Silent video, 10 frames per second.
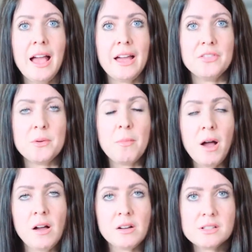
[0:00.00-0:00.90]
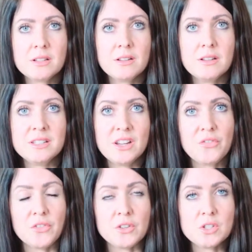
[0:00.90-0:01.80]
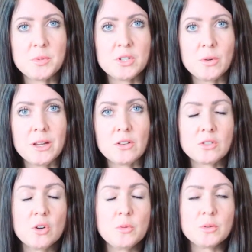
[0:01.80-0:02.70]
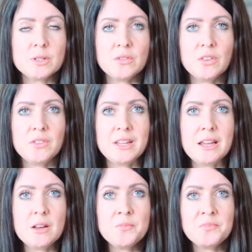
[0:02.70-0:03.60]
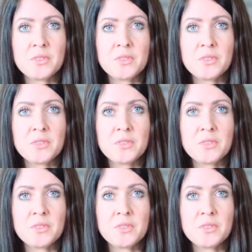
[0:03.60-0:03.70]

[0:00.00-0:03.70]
And the marked difference between October 2015